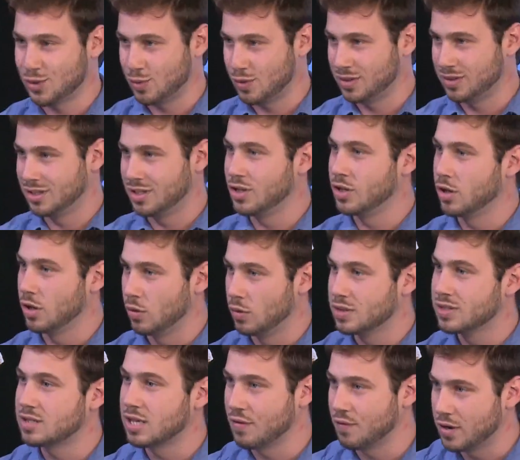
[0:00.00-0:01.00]
was, you know,
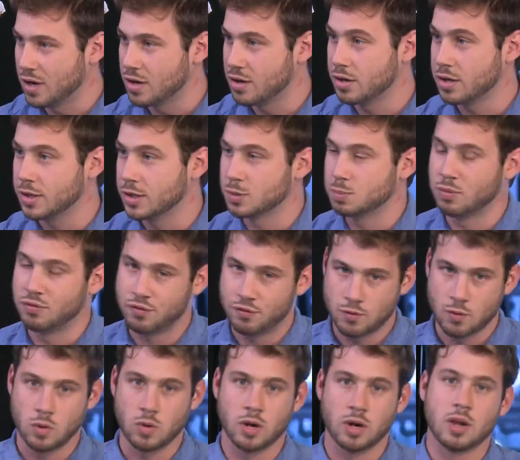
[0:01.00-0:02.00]
700 years
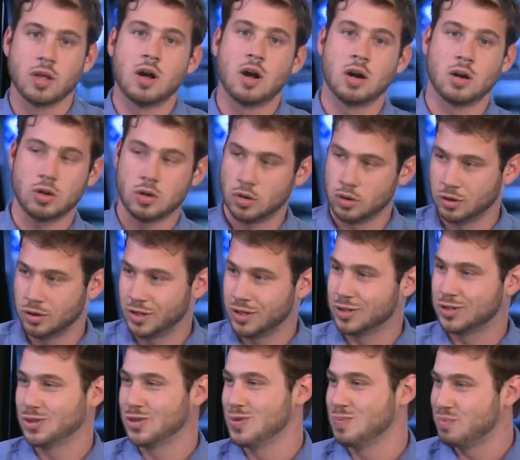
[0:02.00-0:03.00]
before our
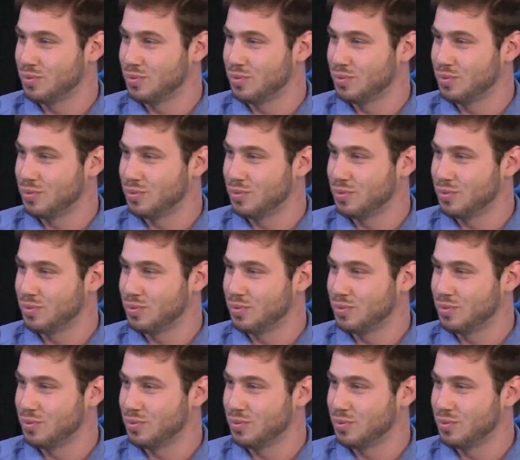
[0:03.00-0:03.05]
earliest